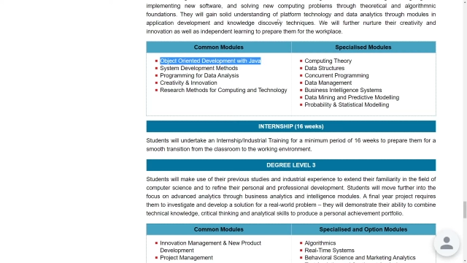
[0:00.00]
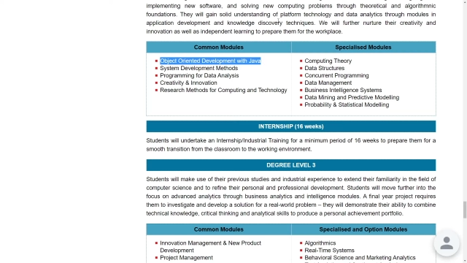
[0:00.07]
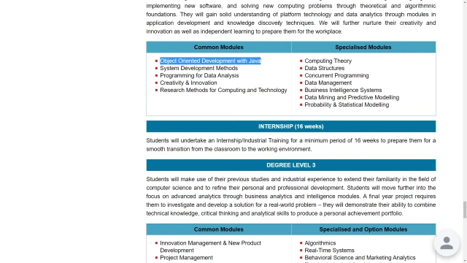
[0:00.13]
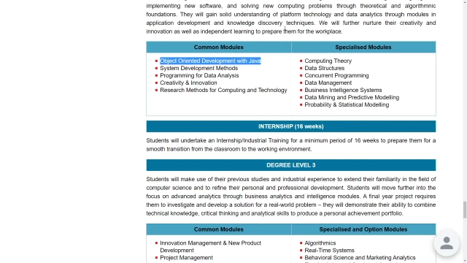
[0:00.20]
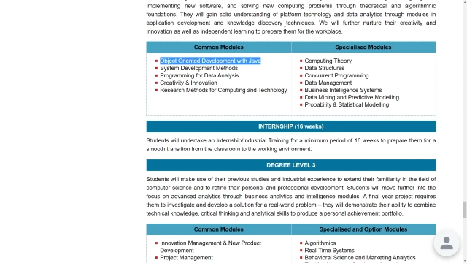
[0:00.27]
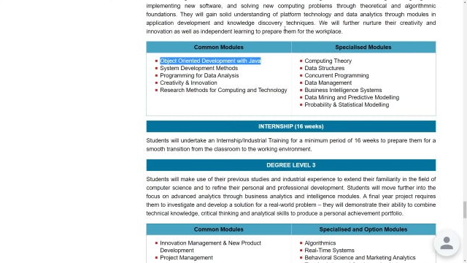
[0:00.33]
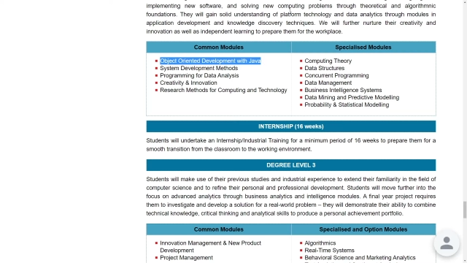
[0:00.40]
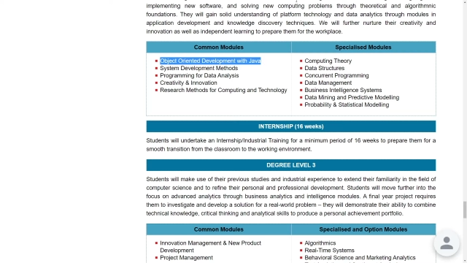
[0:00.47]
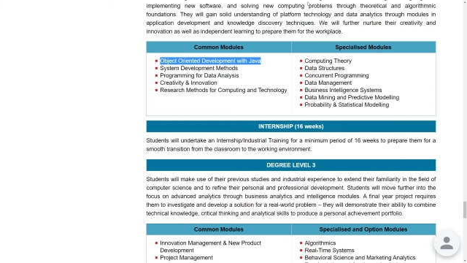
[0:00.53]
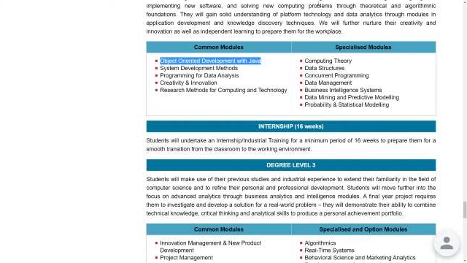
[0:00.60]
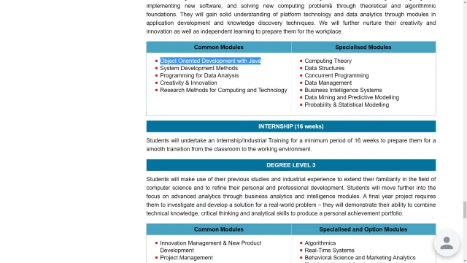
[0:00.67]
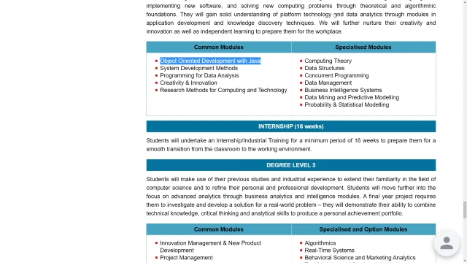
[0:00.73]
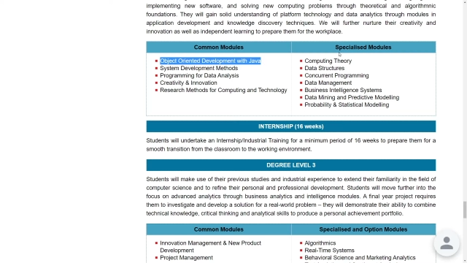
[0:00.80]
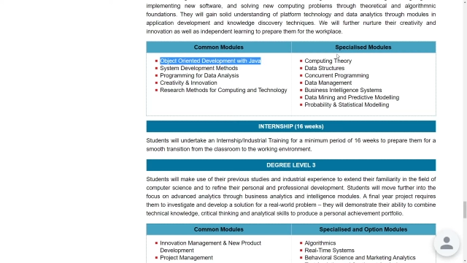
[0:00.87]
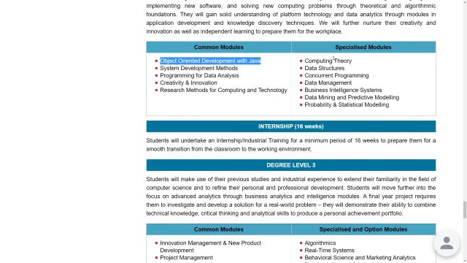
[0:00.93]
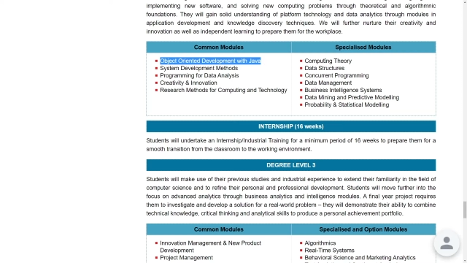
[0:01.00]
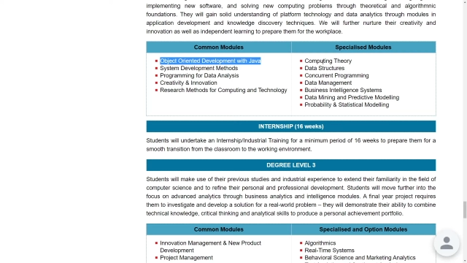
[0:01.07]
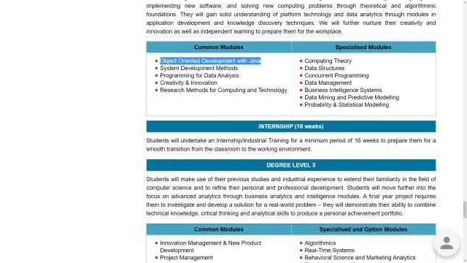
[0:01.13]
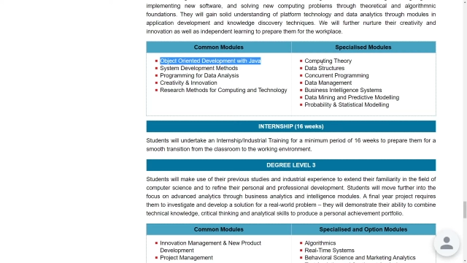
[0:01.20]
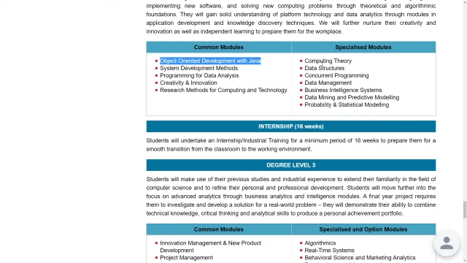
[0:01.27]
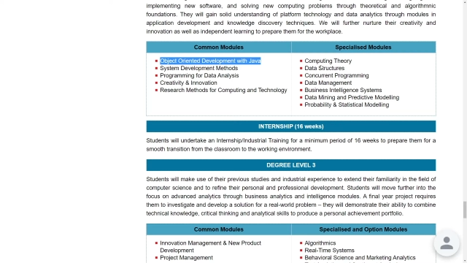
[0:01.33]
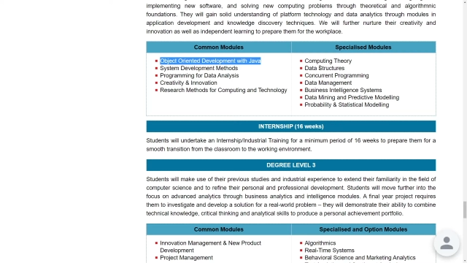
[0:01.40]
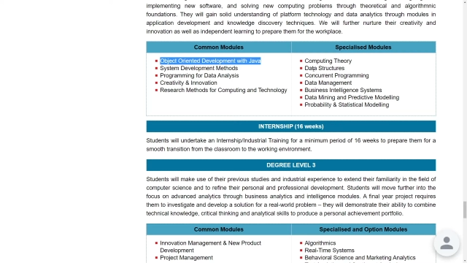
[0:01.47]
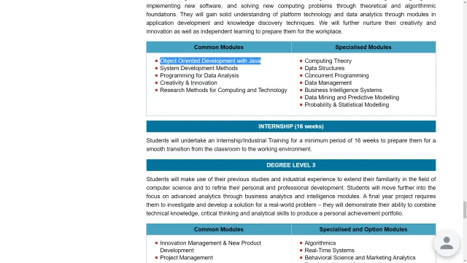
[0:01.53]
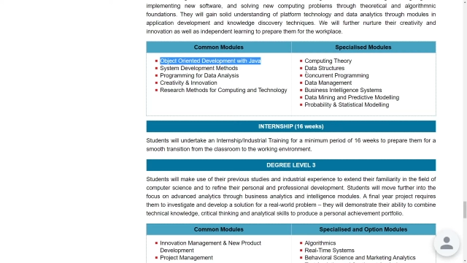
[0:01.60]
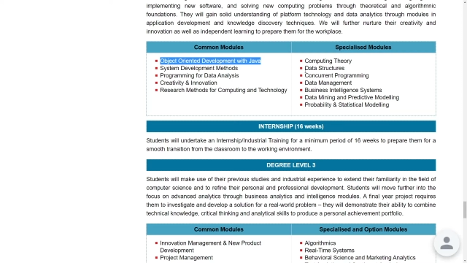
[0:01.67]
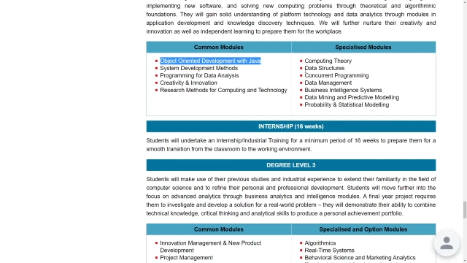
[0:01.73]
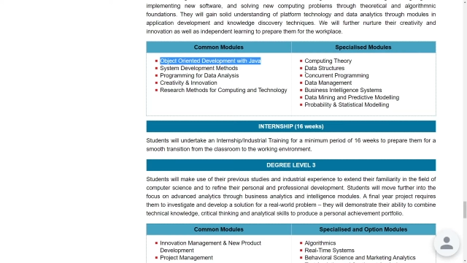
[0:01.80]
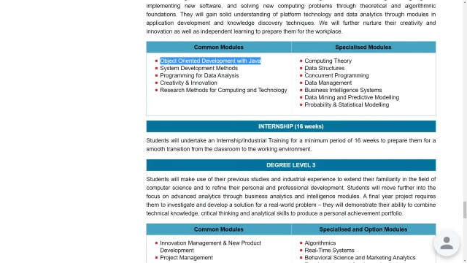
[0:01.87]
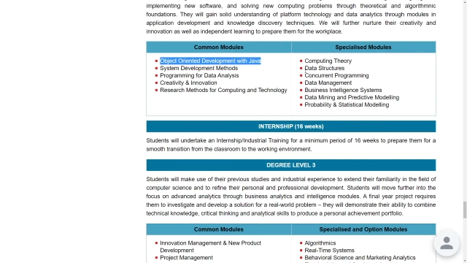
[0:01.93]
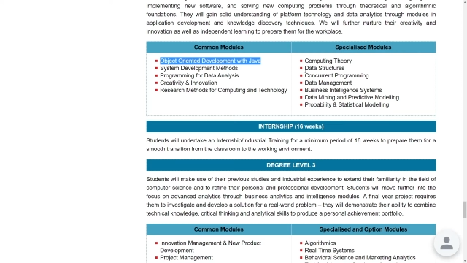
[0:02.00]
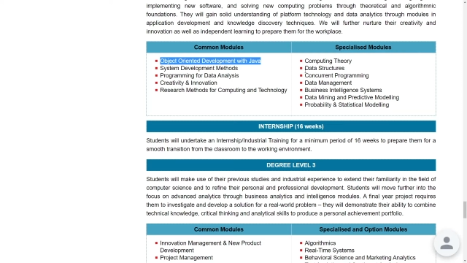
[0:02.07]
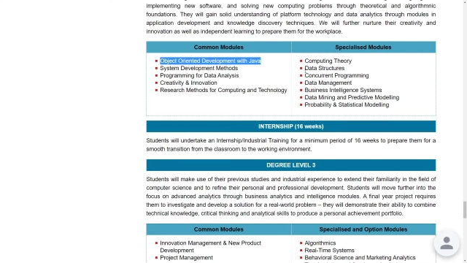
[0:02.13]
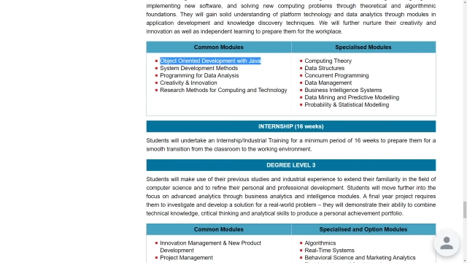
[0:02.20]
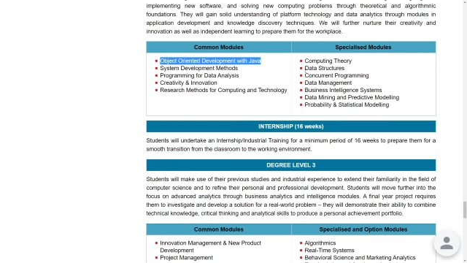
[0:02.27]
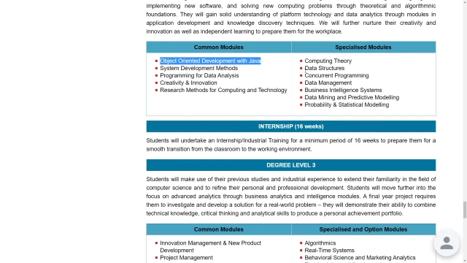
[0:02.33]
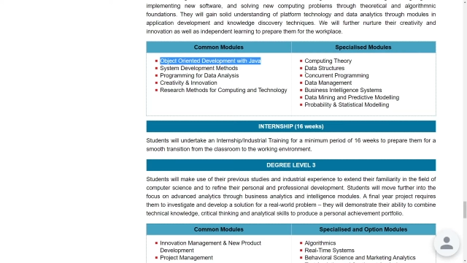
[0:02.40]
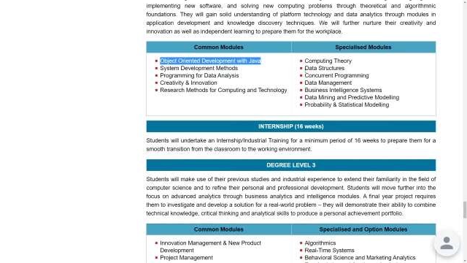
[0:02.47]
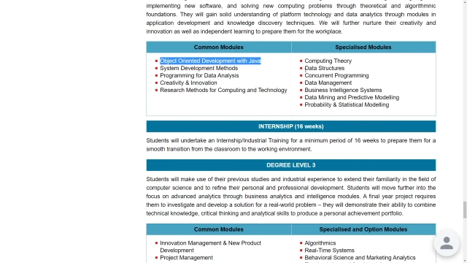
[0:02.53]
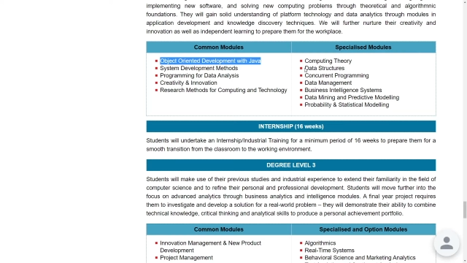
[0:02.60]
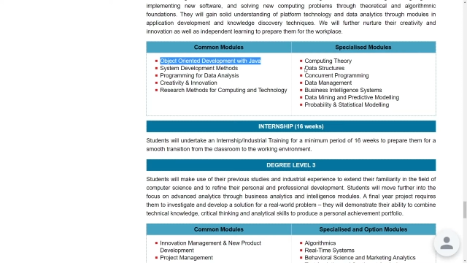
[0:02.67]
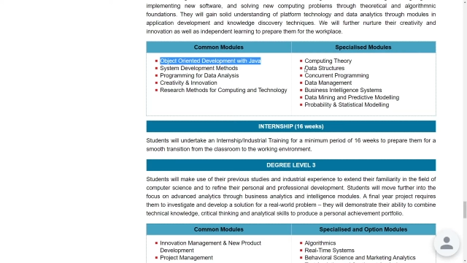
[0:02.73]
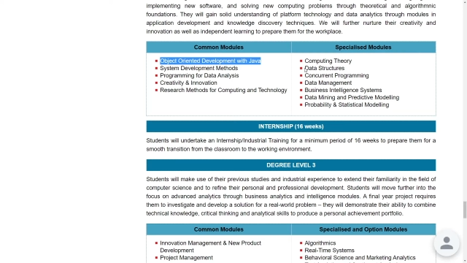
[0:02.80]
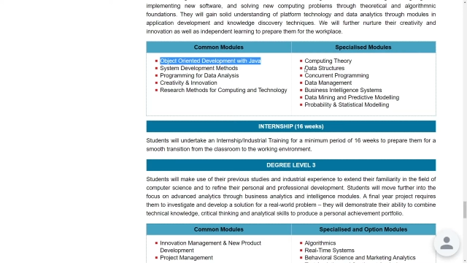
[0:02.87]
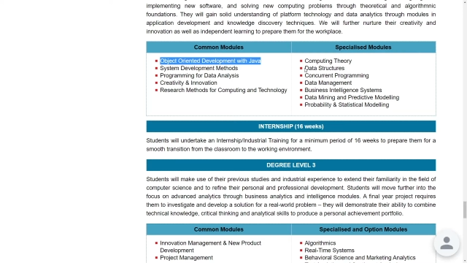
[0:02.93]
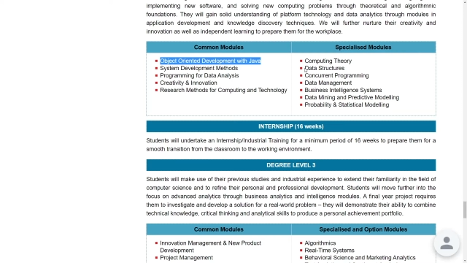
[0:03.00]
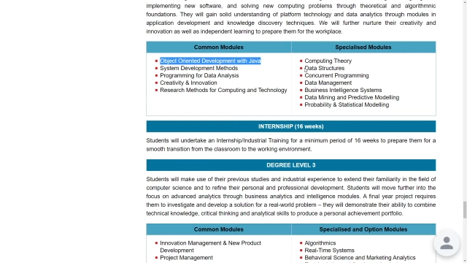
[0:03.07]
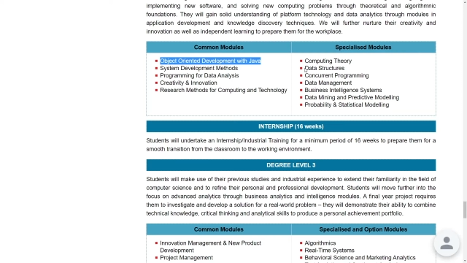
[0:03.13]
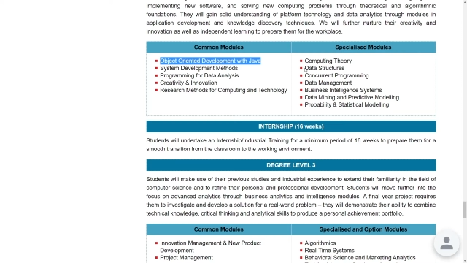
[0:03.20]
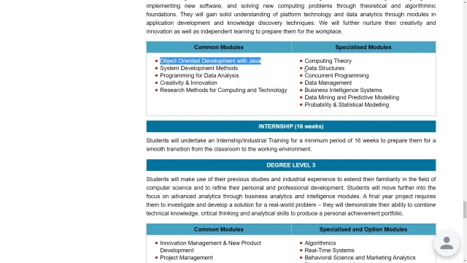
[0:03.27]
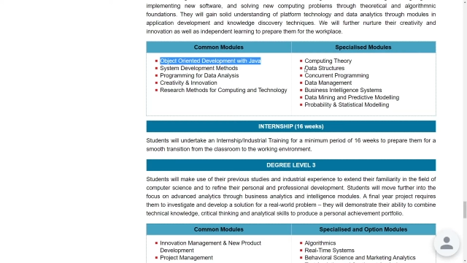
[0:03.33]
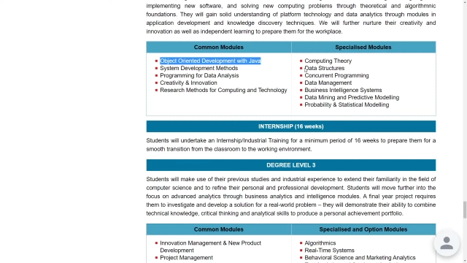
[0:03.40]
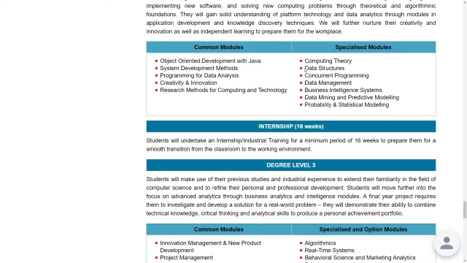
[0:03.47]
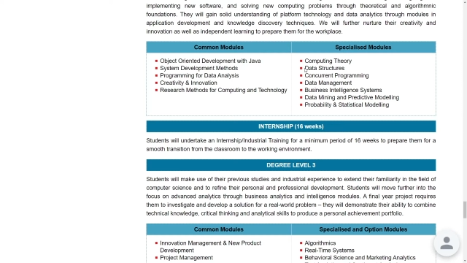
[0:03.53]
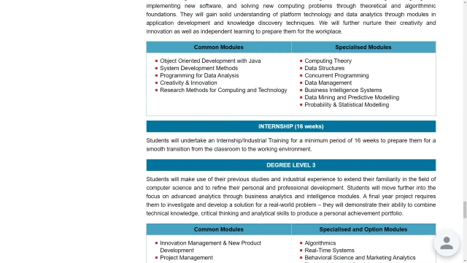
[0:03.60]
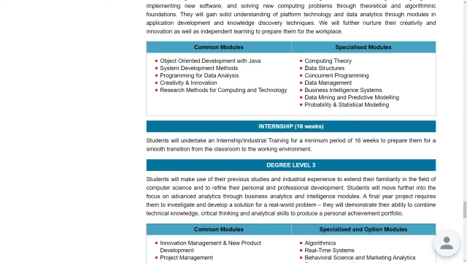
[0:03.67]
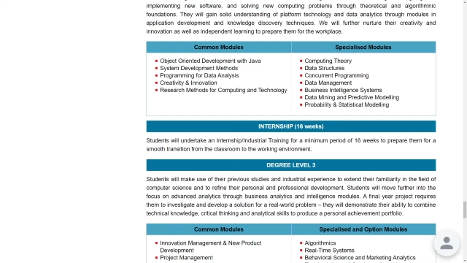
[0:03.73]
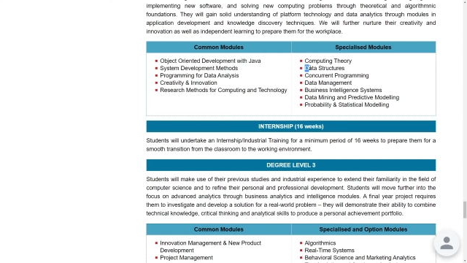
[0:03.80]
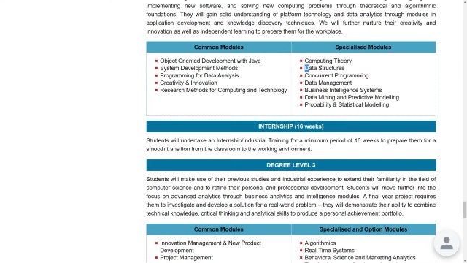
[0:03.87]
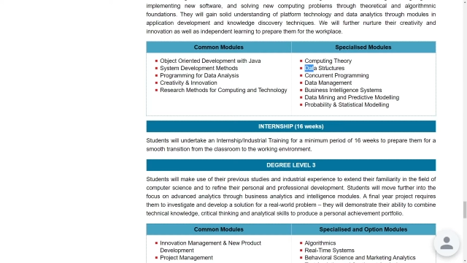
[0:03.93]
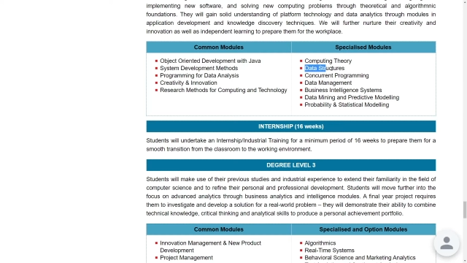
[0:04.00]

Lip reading: No face is visible, so there are no lips to read.